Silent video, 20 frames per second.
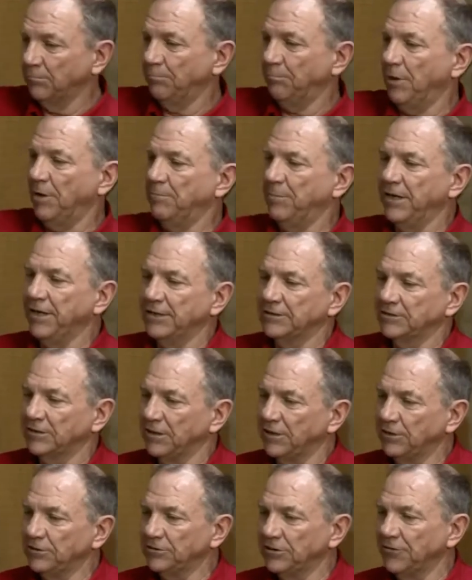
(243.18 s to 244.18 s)
pumping a
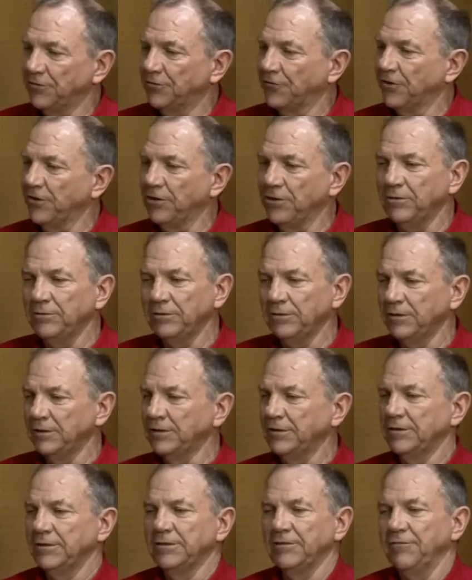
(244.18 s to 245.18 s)
solution through.
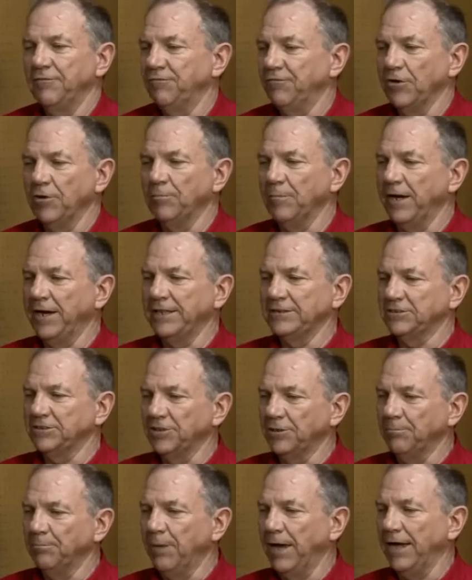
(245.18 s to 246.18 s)
A few minutes,
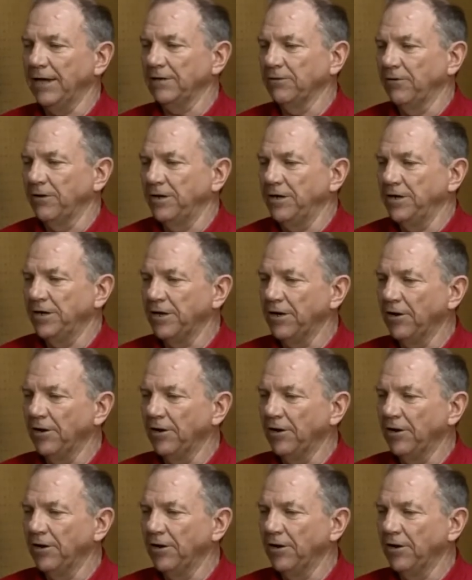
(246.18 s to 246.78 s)
you're back ready to